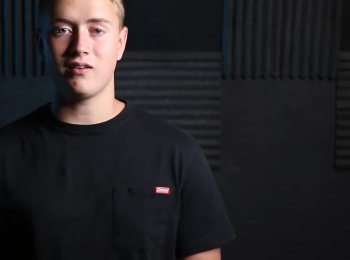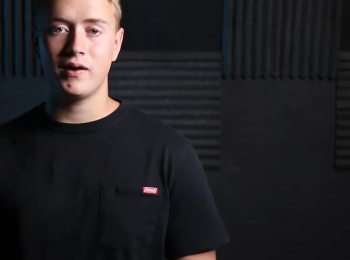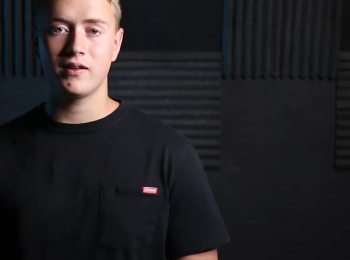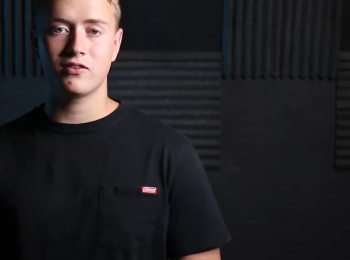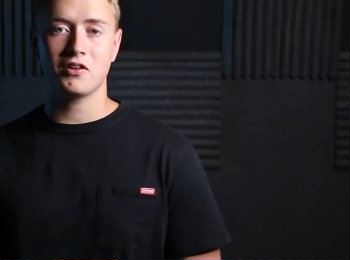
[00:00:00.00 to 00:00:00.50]

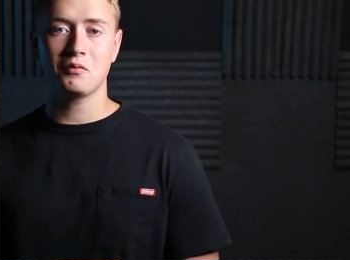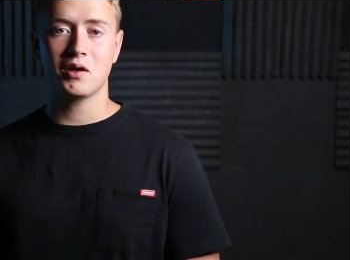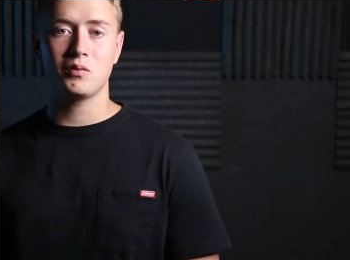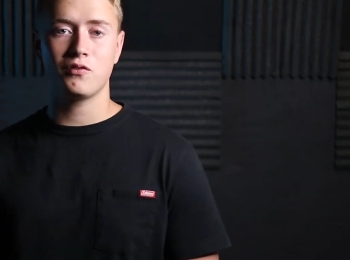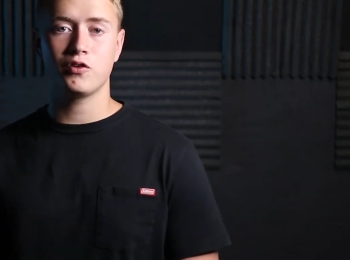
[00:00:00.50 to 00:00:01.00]
But
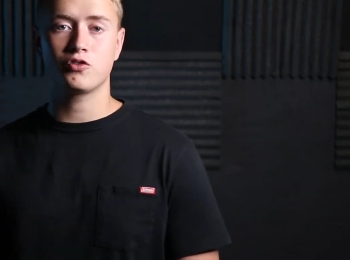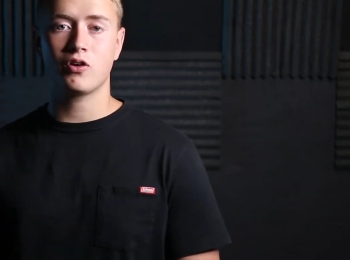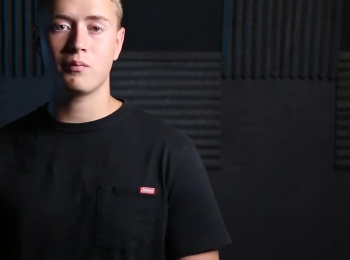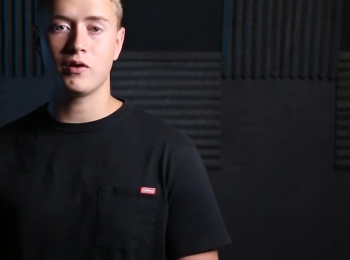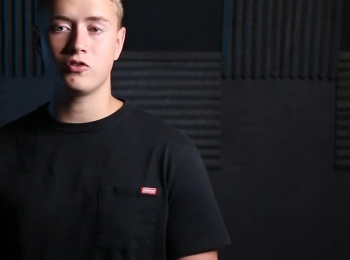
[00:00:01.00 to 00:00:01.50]
sometimes if you
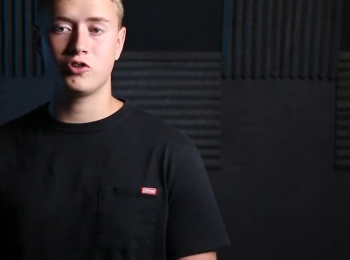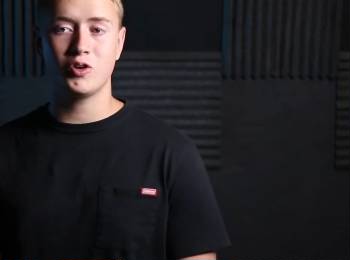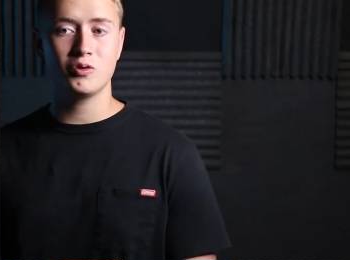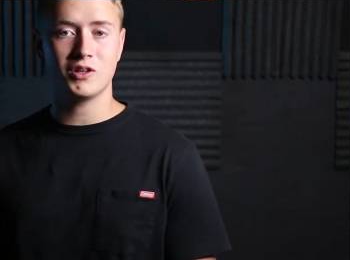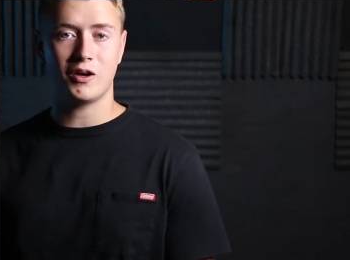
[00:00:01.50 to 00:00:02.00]
drop it
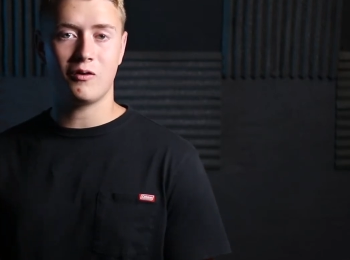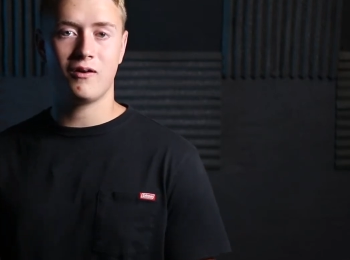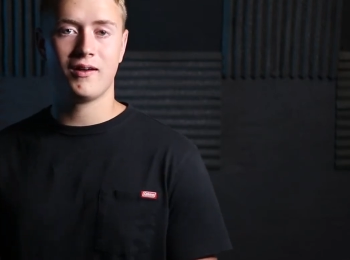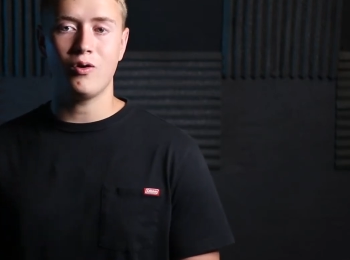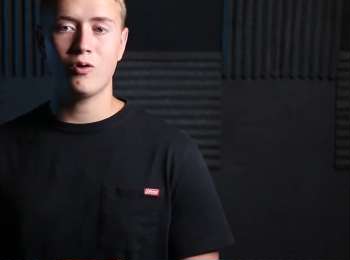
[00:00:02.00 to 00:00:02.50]
too
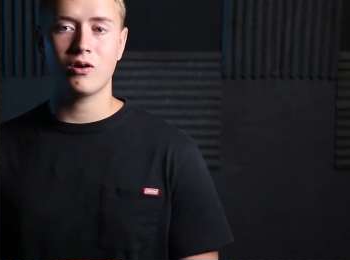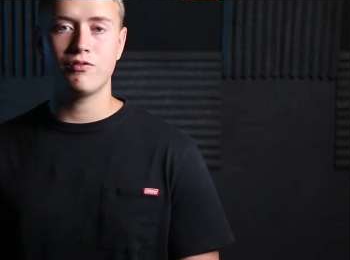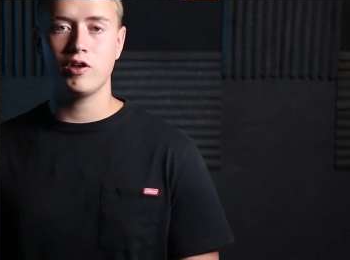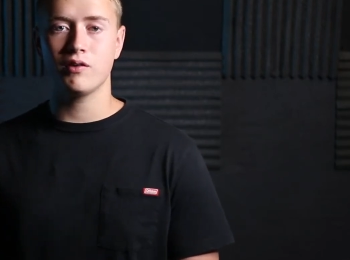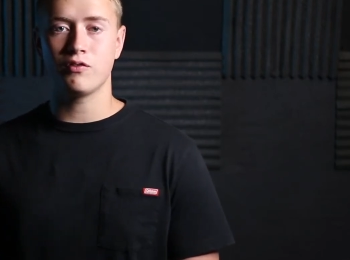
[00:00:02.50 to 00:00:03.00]
low, or
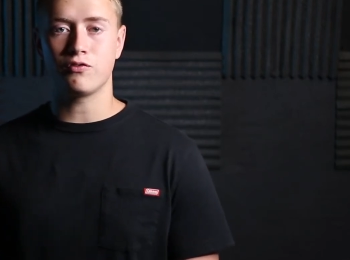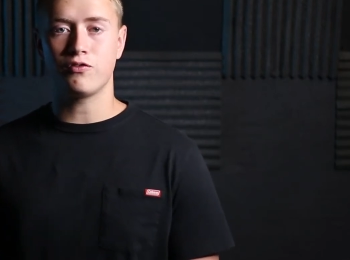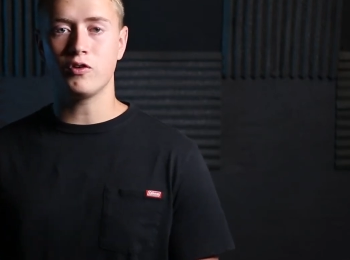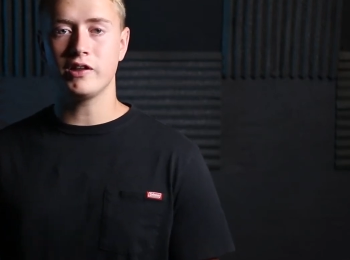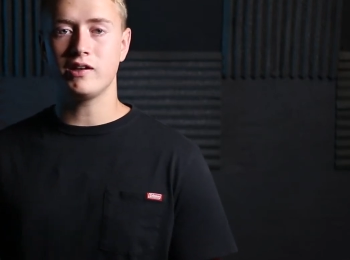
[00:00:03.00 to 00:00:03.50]
if you haven't
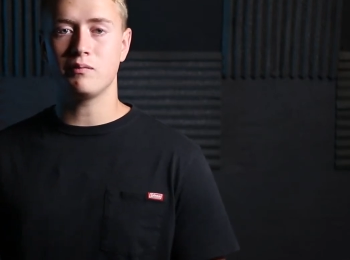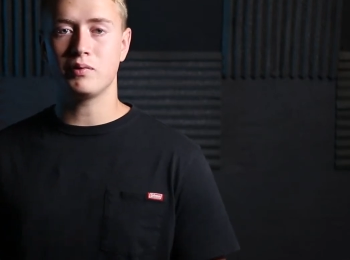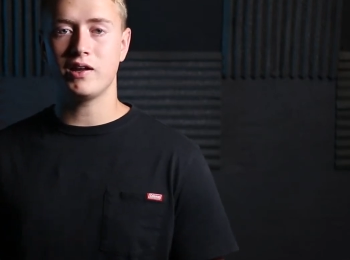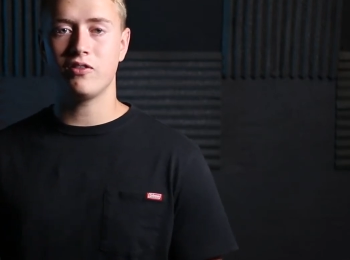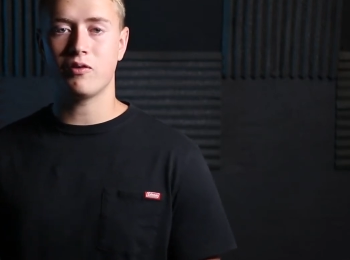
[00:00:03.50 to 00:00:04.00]
fully
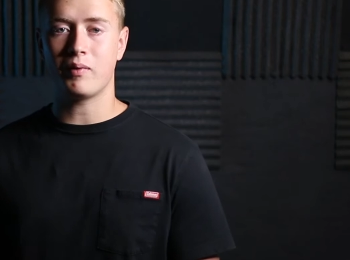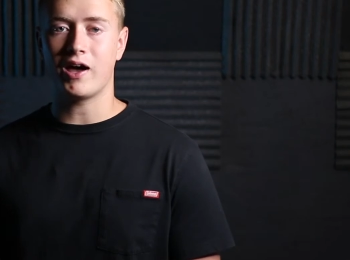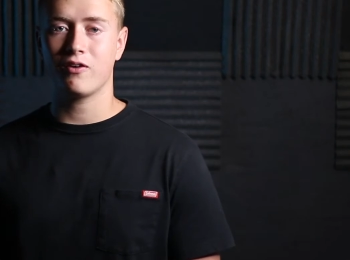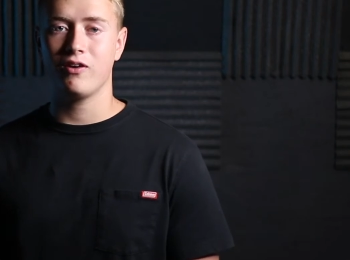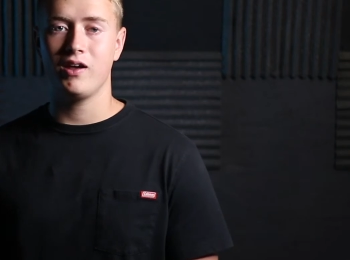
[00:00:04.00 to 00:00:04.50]
depleted the
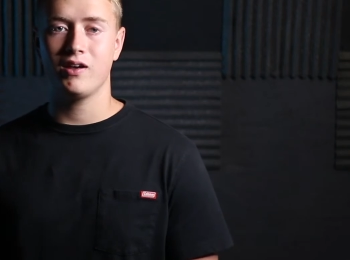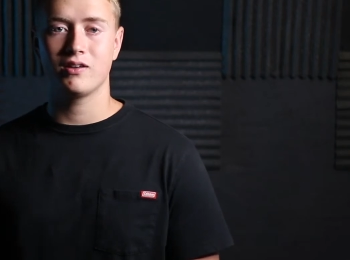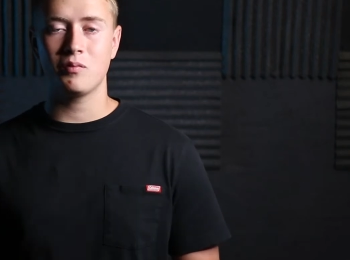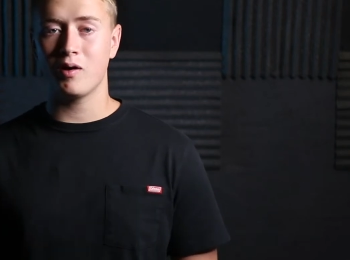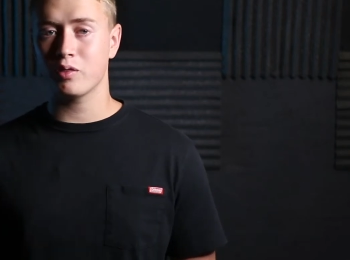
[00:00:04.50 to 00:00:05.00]
battery
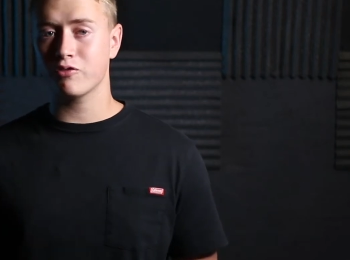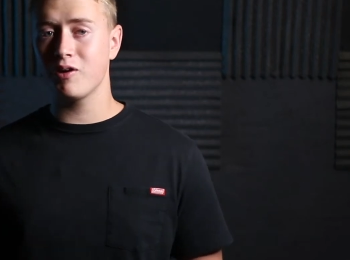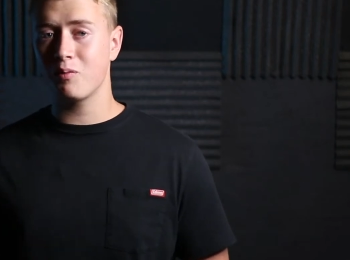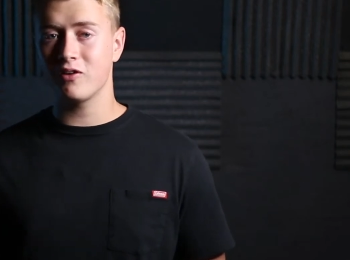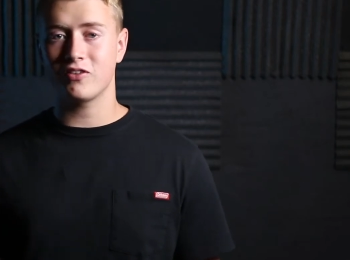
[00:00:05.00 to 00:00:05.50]
to about
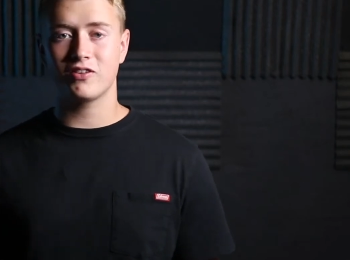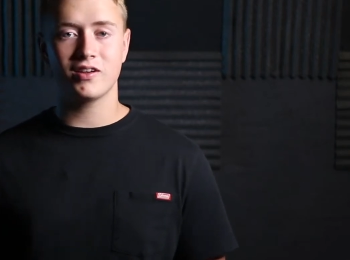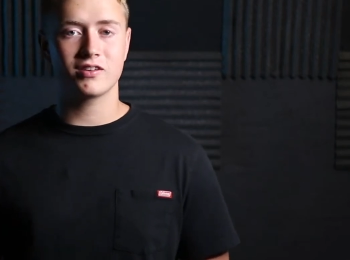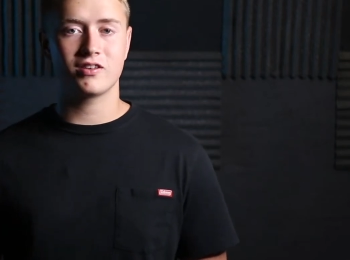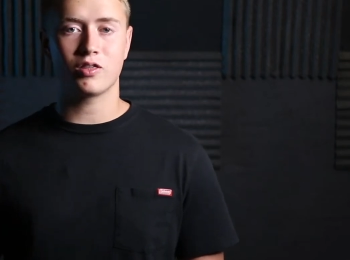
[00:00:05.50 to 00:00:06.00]

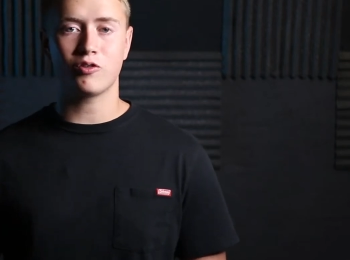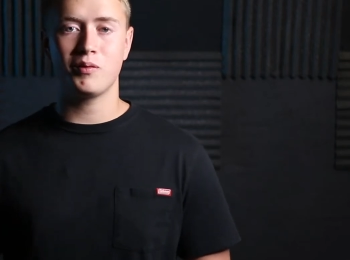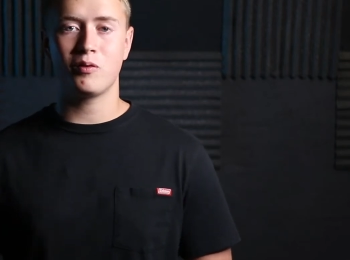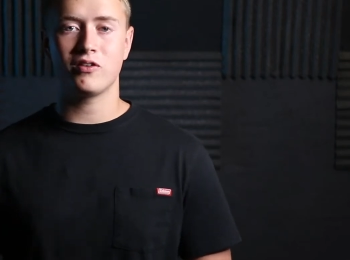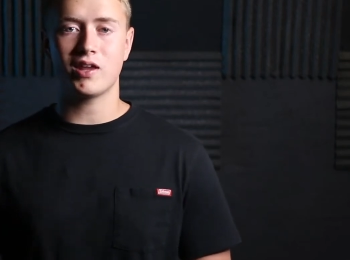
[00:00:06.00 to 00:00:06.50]
3.6 to
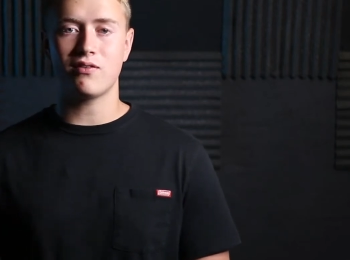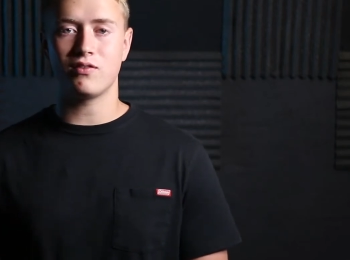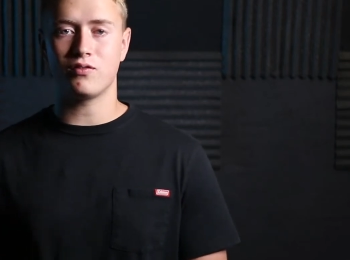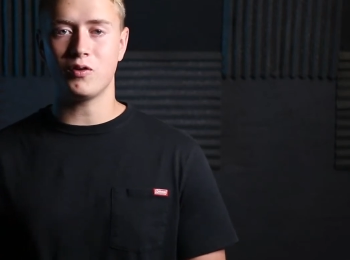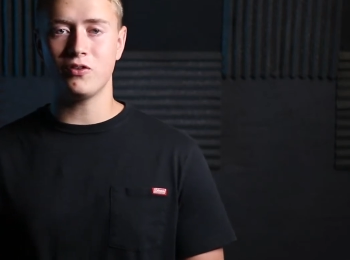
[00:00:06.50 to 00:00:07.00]

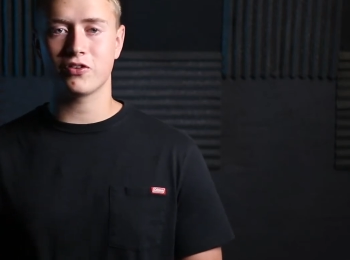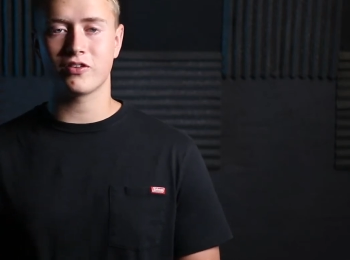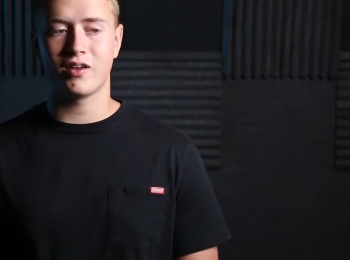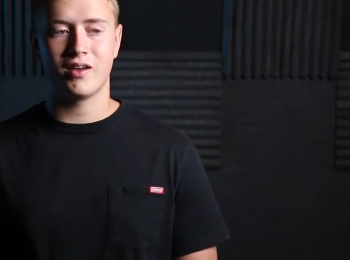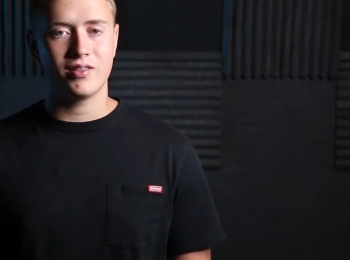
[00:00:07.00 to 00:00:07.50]
3.7 volts,
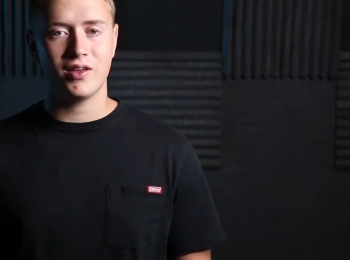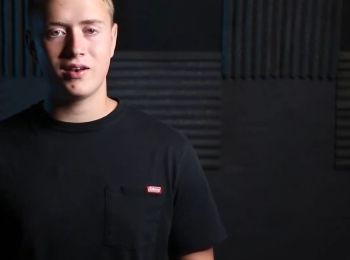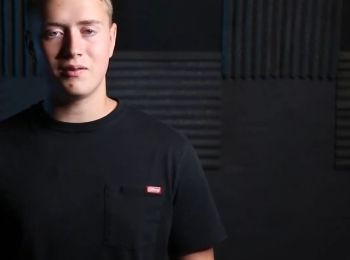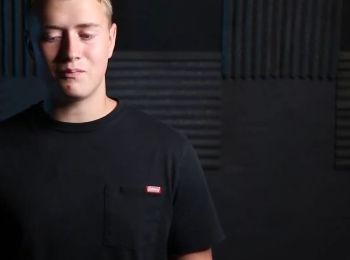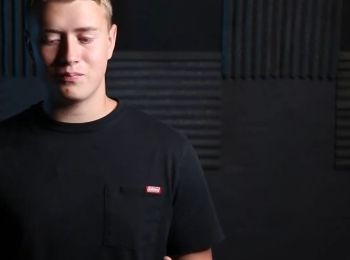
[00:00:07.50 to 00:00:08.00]
then